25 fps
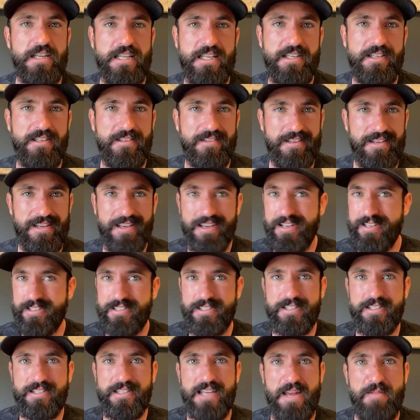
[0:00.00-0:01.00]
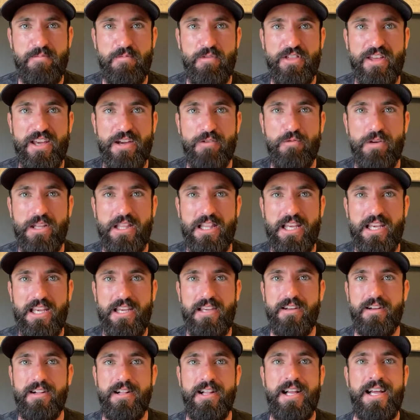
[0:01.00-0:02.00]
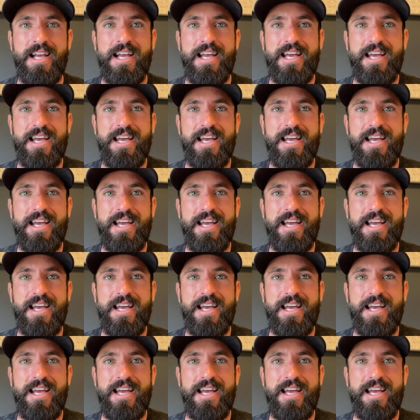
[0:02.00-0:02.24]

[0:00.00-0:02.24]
easy. It's the same thing with heel.